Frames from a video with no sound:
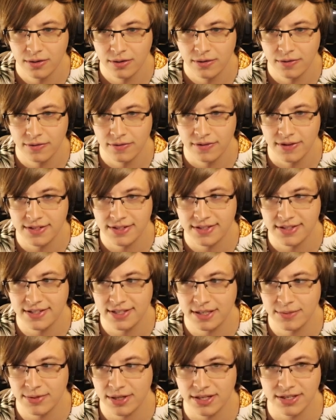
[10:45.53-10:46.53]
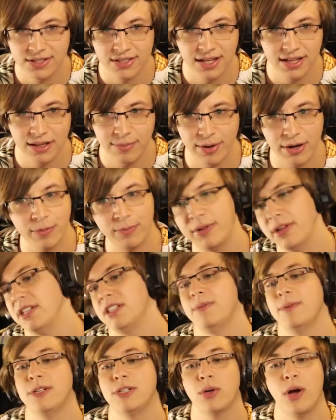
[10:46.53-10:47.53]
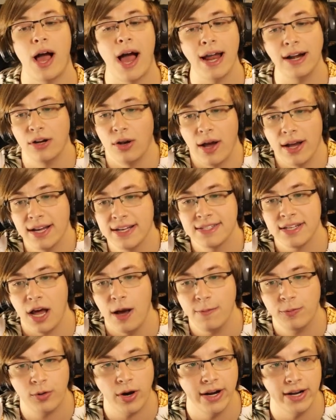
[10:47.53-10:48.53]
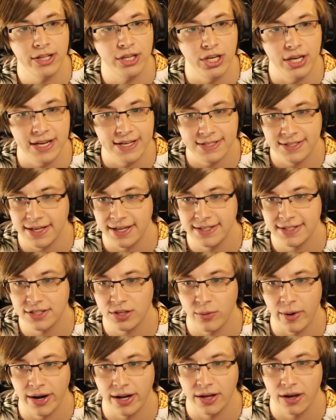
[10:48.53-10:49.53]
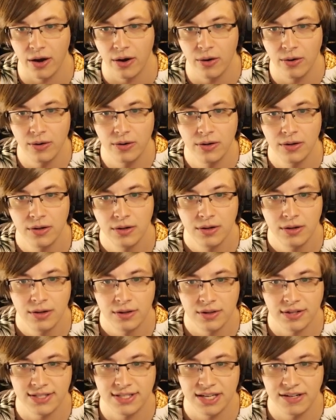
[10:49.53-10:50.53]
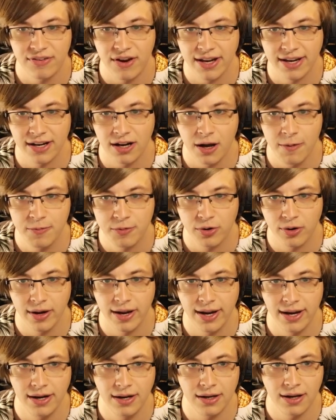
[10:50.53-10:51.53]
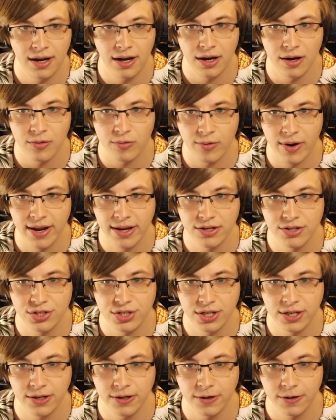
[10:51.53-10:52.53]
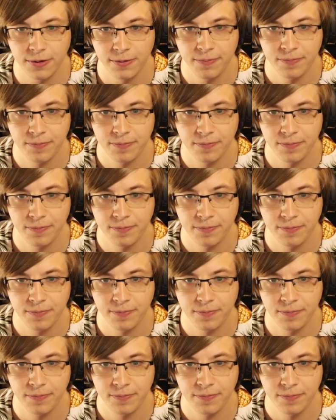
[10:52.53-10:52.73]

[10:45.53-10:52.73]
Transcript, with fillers: This this seems like a slightly better placement. So I don't know. I guess upgrading is is the way to go. Let's see if I can upgrade uh, range here.